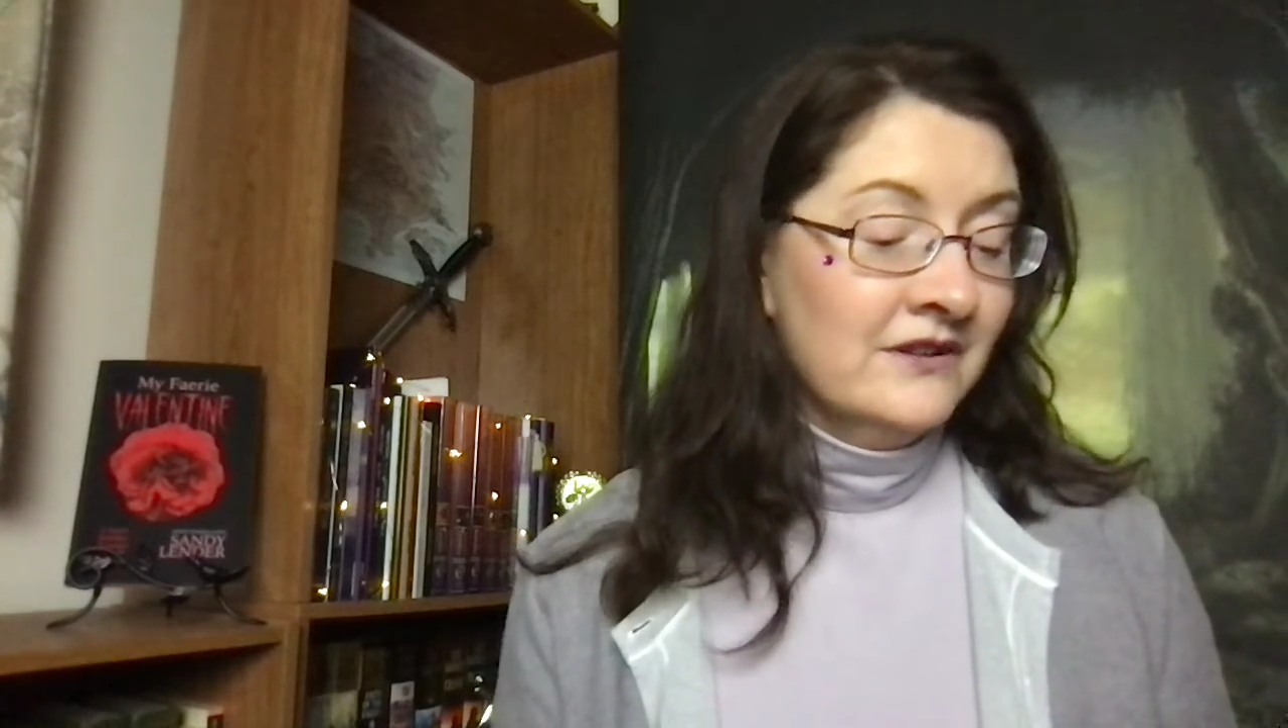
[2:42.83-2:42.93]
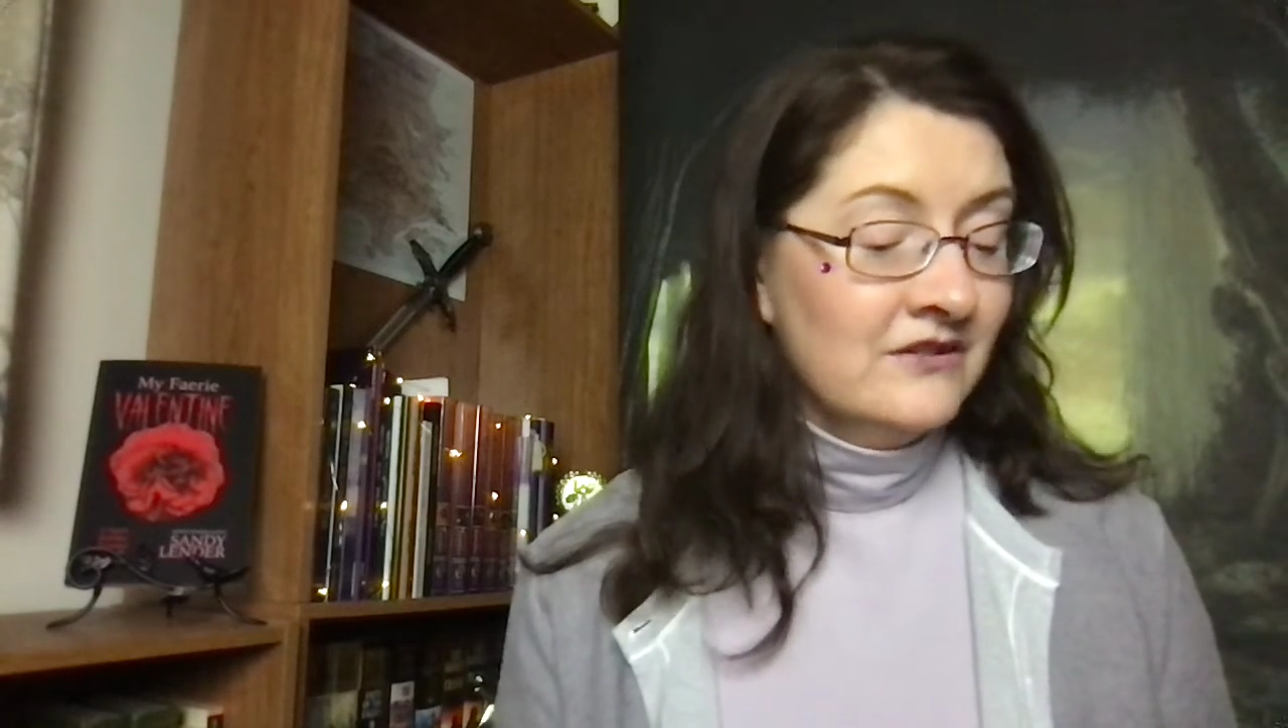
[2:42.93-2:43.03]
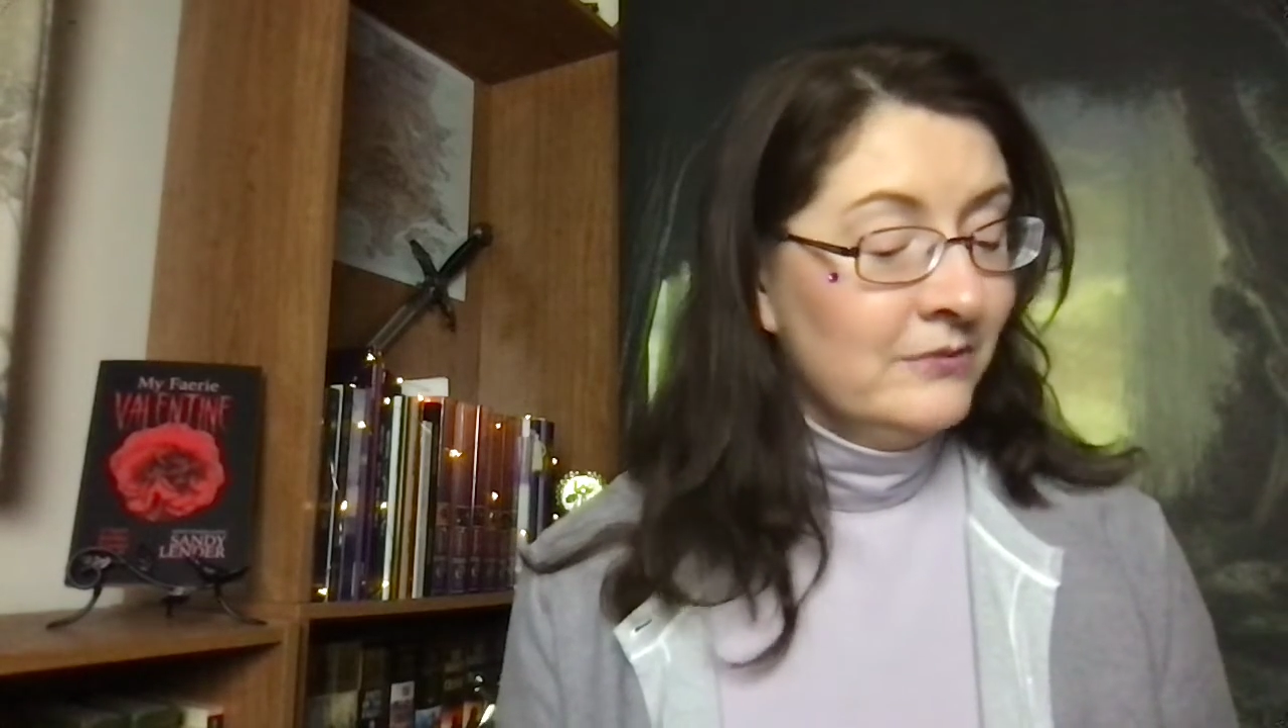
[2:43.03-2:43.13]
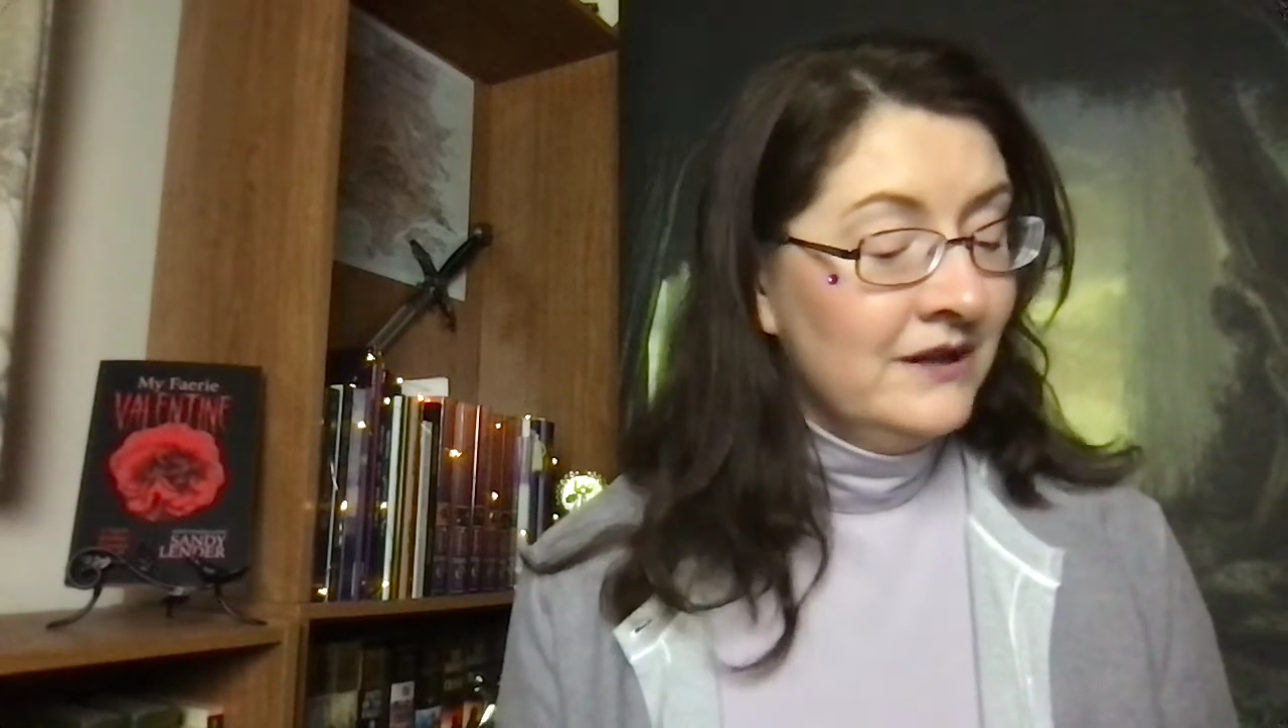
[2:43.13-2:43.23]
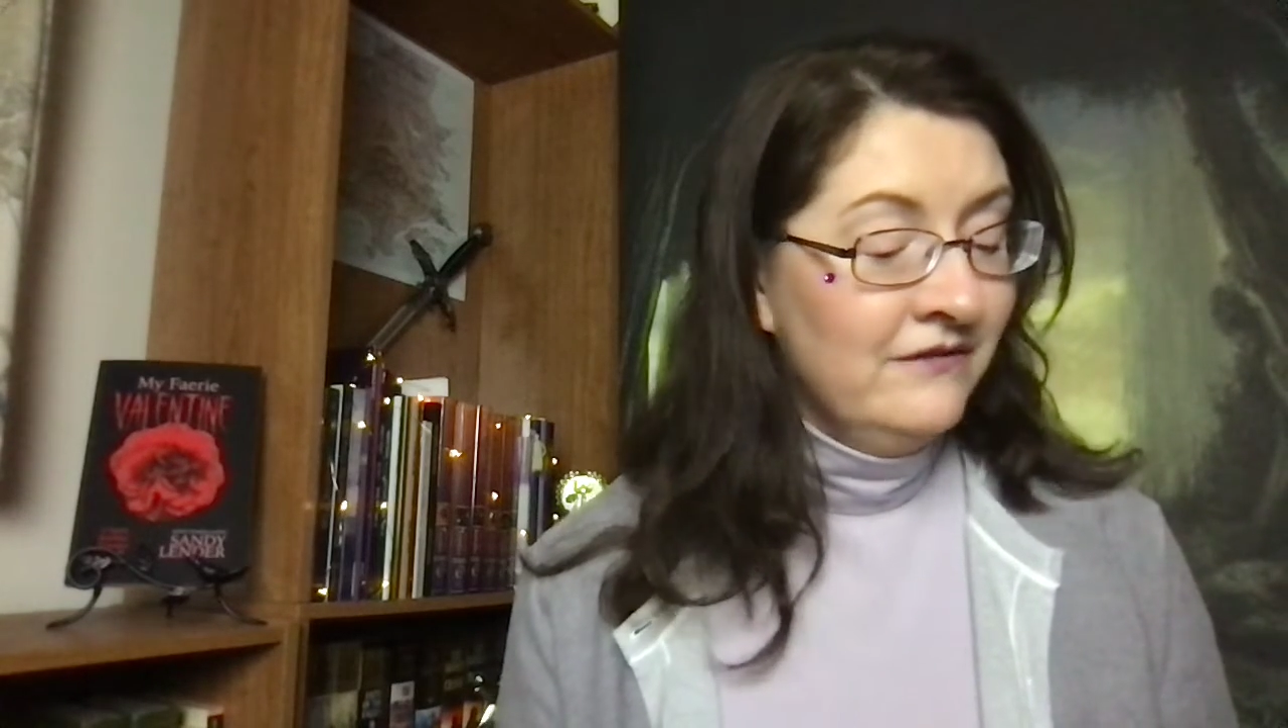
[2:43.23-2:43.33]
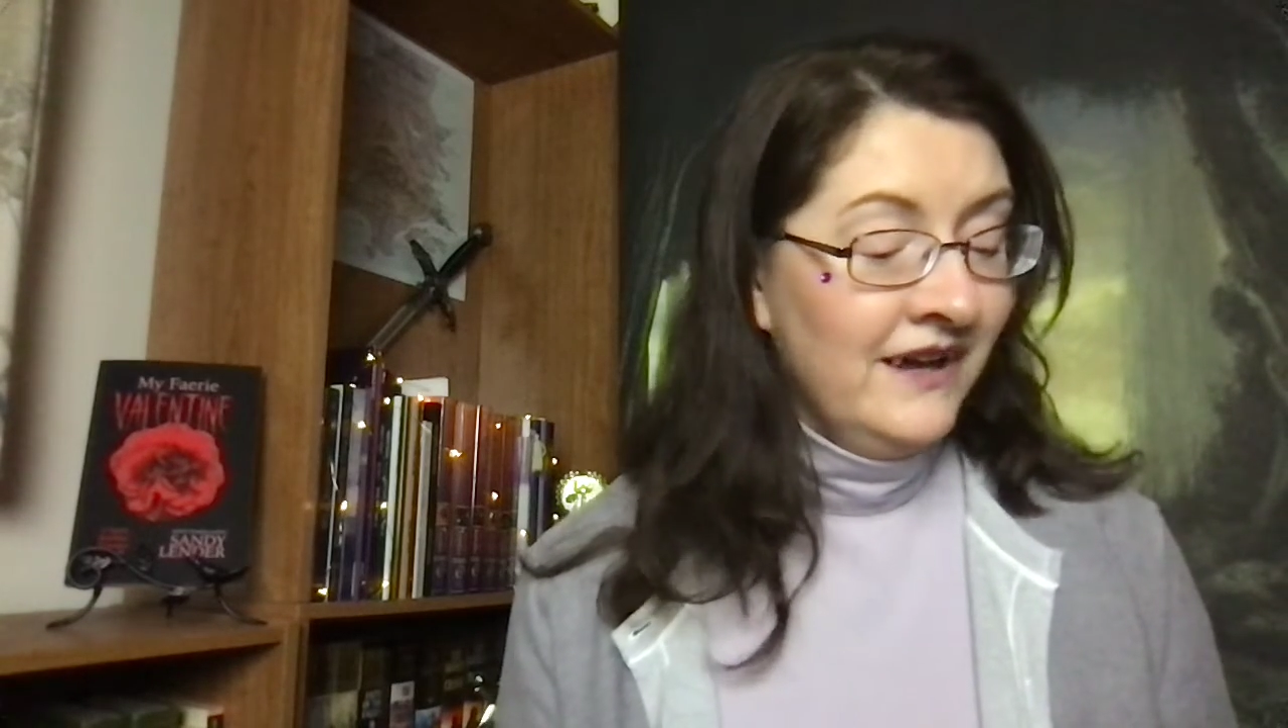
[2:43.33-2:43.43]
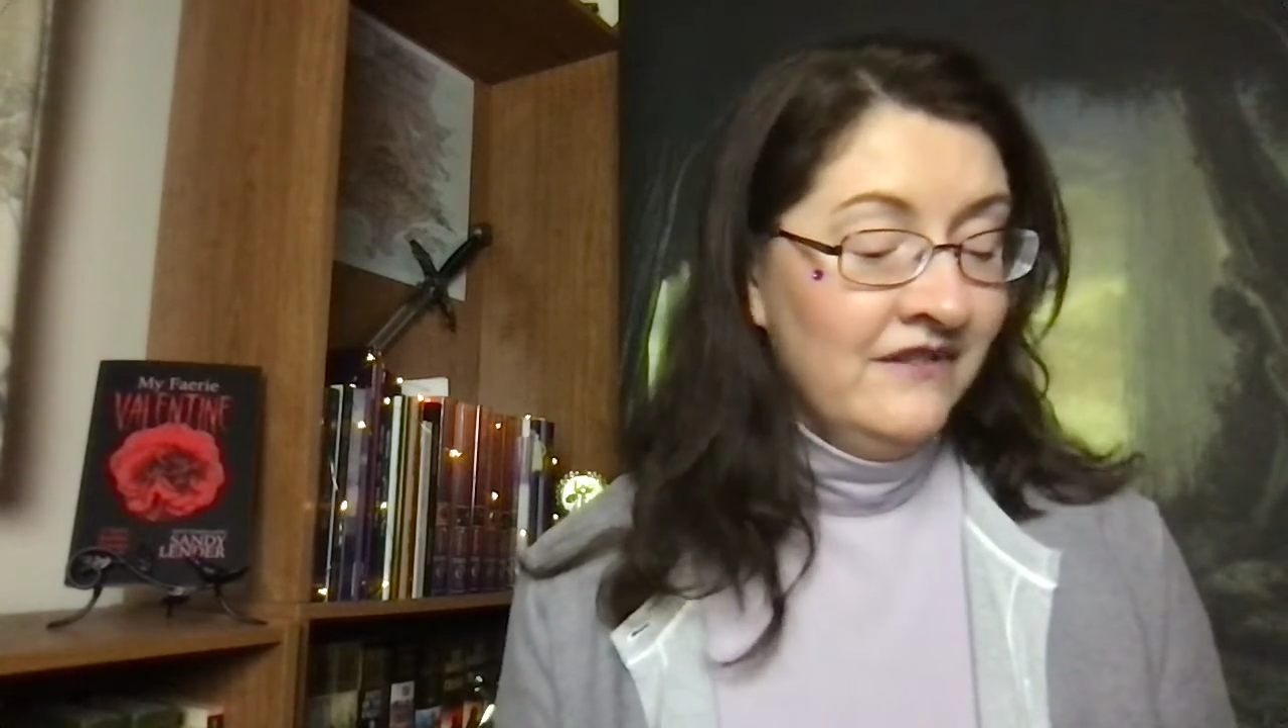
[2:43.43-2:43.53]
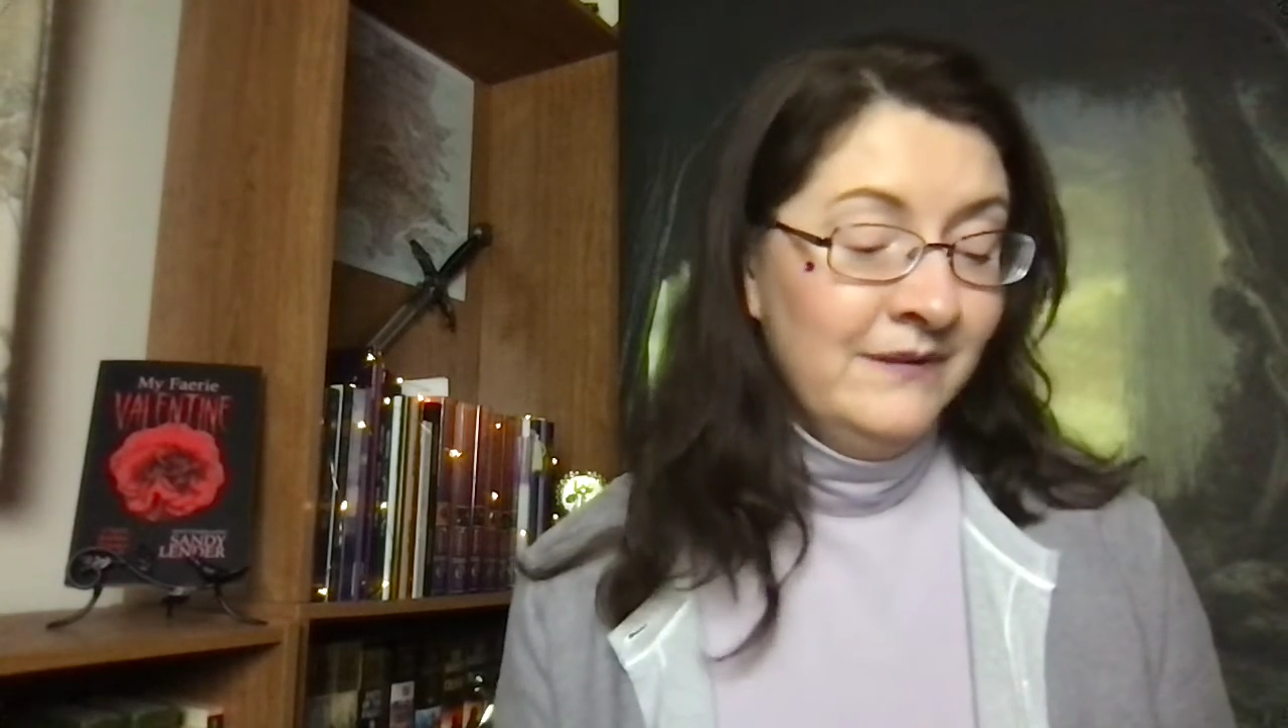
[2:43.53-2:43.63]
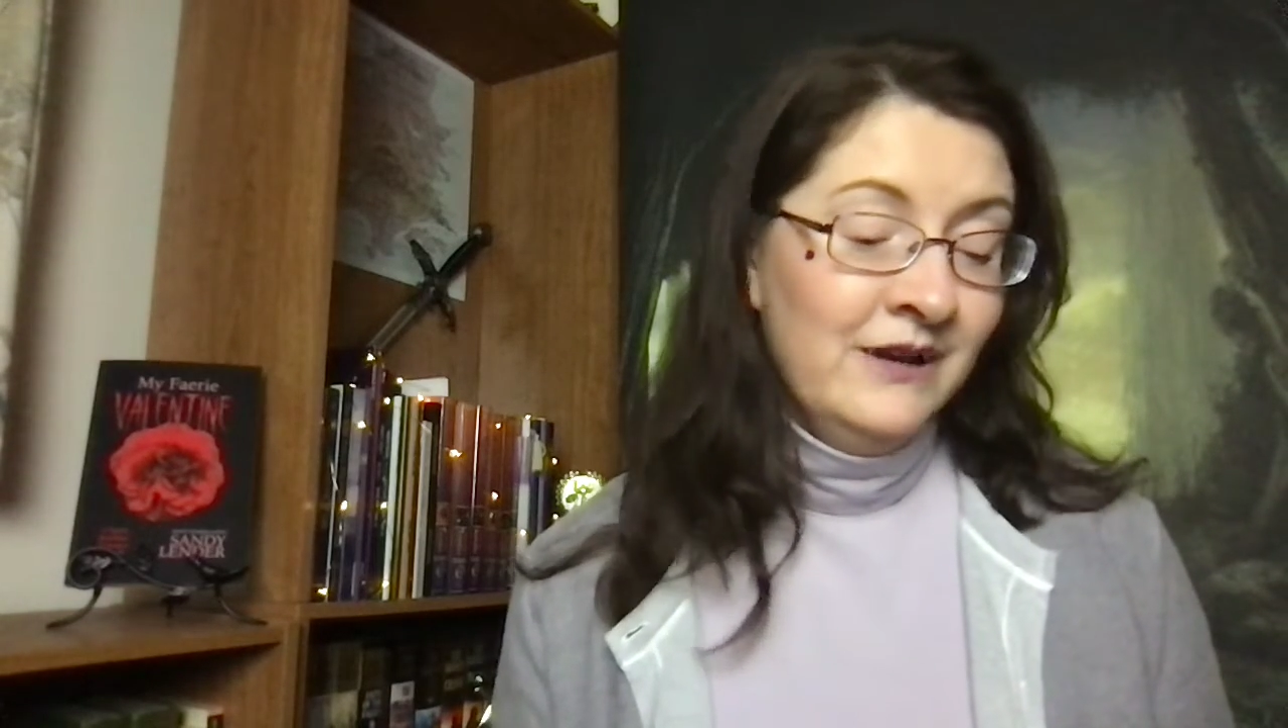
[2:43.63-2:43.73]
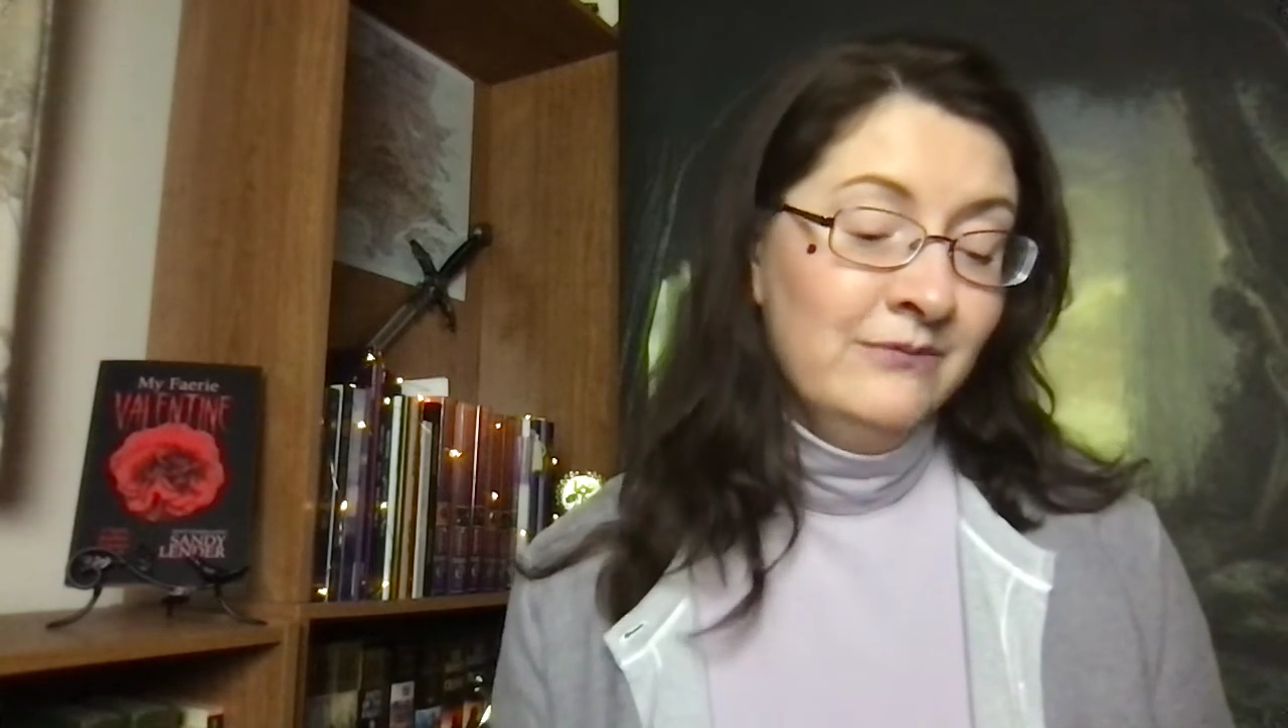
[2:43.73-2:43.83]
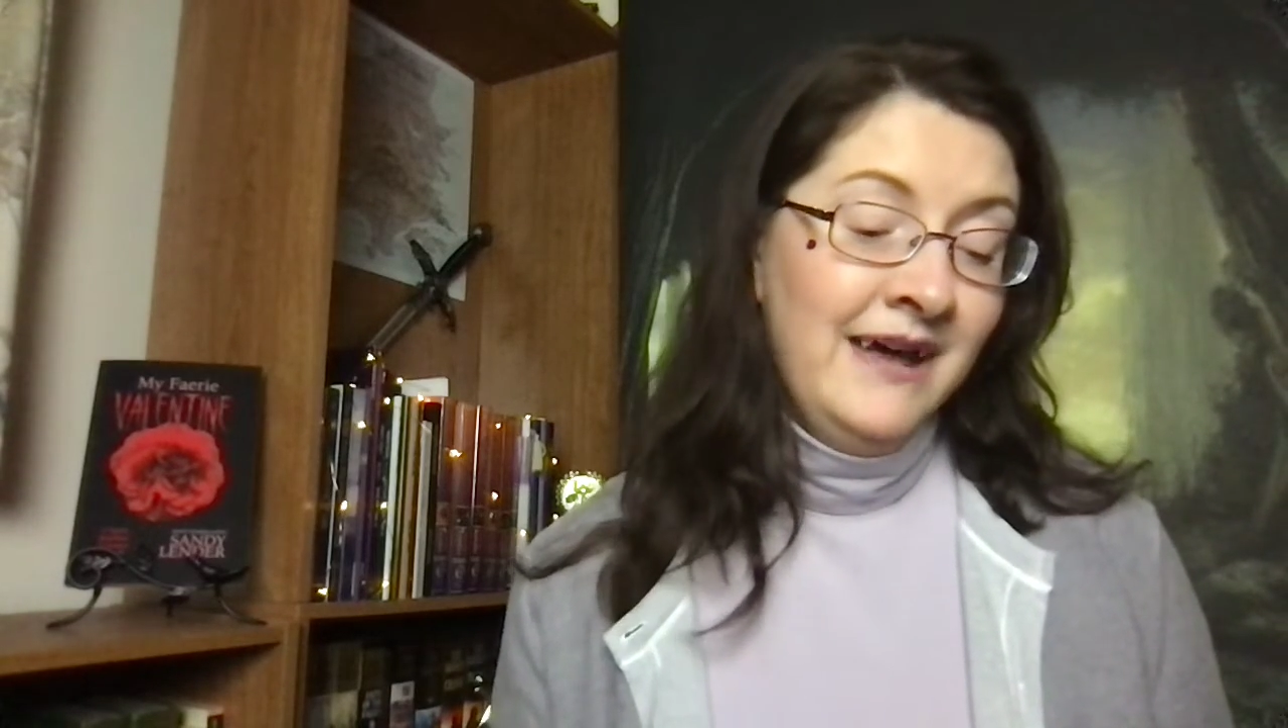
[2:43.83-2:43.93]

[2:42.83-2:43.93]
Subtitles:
25-pound